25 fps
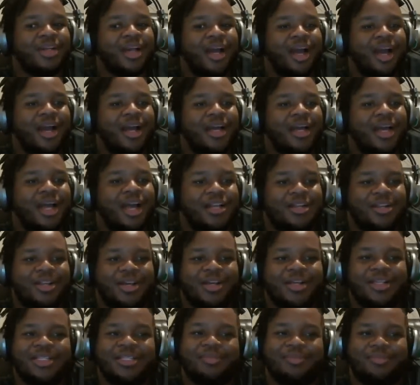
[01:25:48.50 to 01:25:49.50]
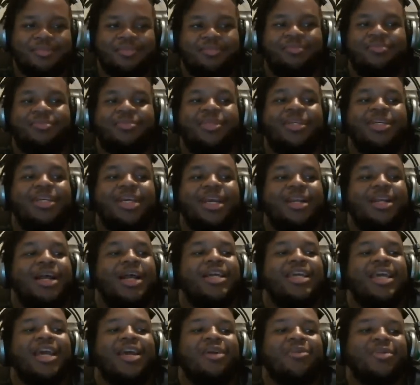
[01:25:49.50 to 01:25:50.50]
I, I again,
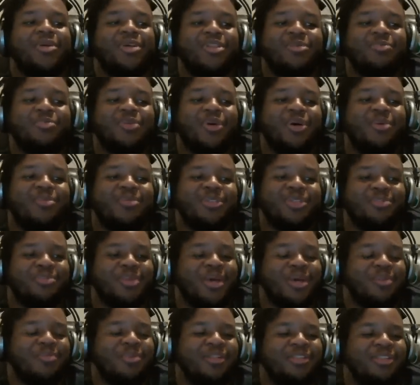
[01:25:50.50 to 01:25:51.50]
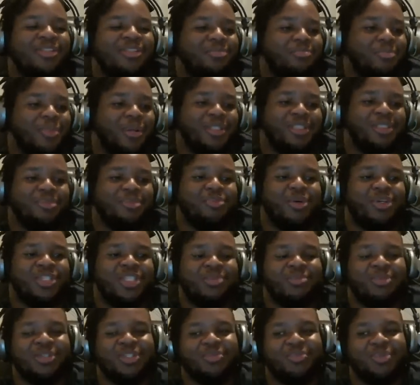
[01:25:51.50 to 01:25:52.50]
I can't read the poem, so maybe it makes the point
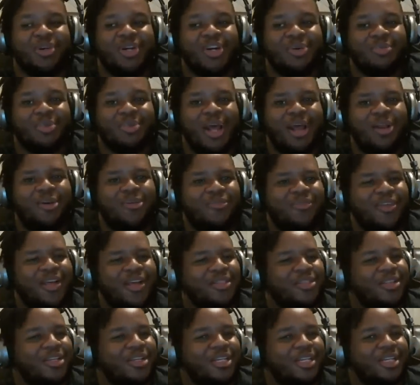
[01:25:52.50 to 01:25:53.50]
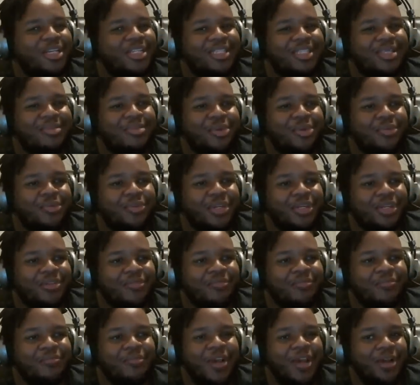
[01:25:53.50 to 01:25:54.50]
so much better. But I don't feel like the Disney movie
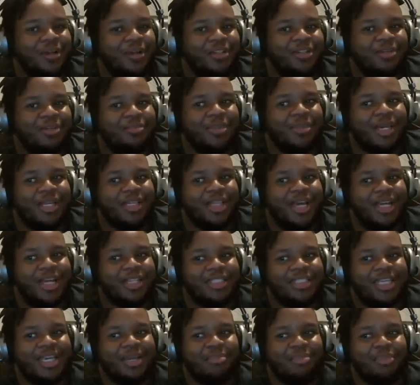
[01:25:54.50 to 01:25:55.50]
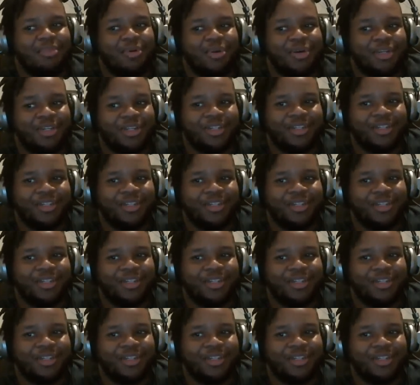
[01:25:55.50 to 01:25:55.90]
failed to make that same. Yeah, and I don't